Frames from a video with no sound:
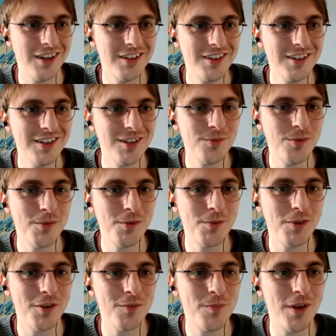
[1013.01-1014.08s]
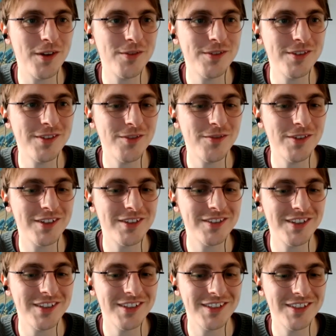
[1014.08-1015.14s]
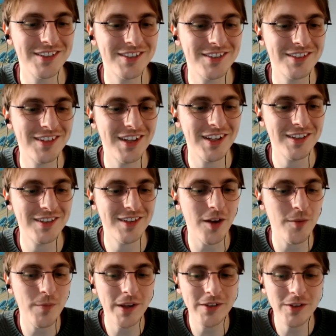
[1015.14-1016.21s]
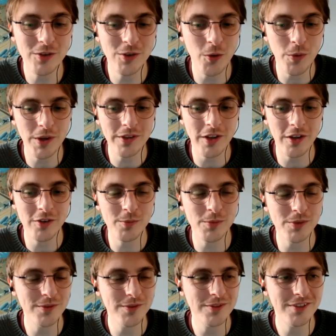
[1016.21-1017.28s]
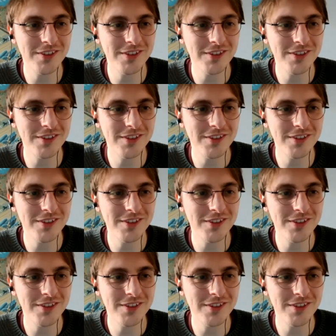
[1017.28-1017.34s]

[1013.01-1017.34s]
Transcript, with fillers: I think that's probably one of the benefits of it, isn't it? Is it that makes it so accessible?